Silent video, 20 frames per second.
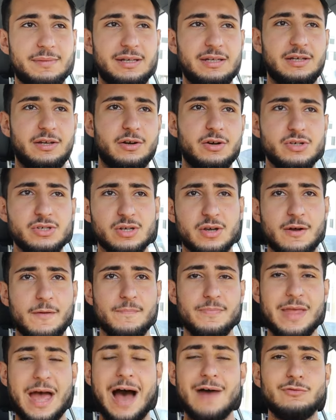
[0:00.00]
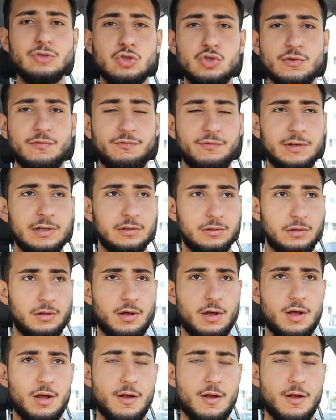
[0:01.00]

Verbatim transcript: many years, how would you feel?